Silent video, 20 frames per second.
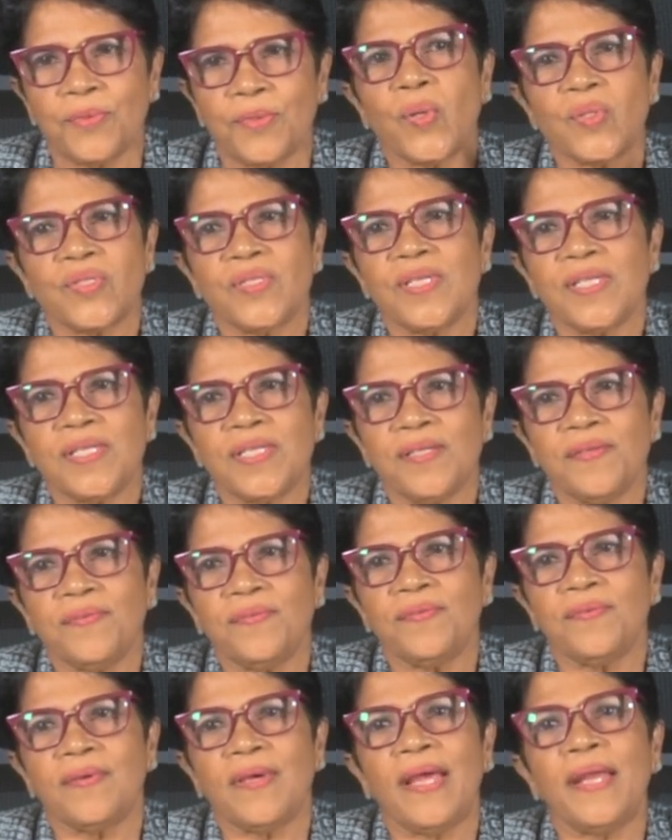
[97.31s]
positive
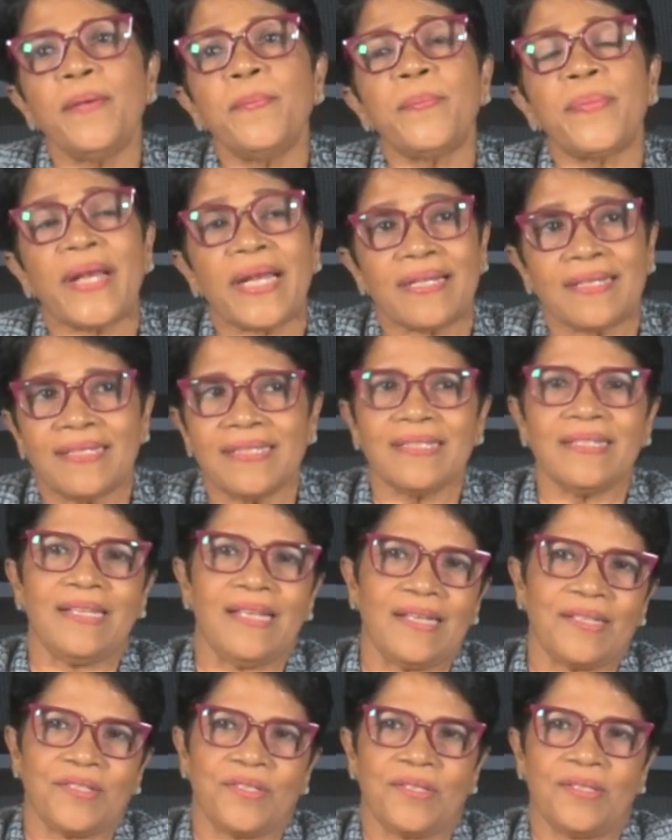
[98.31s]
and practical
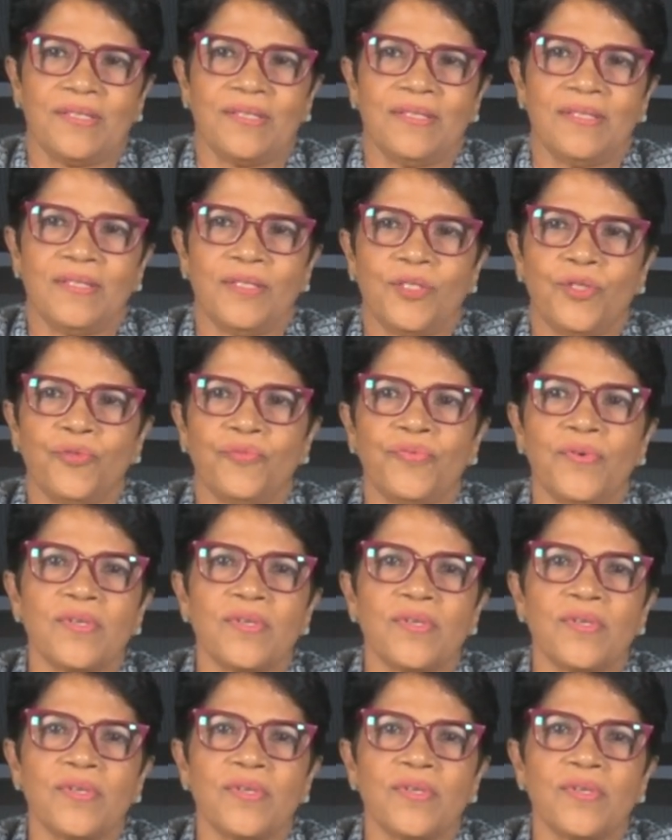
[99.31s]
action to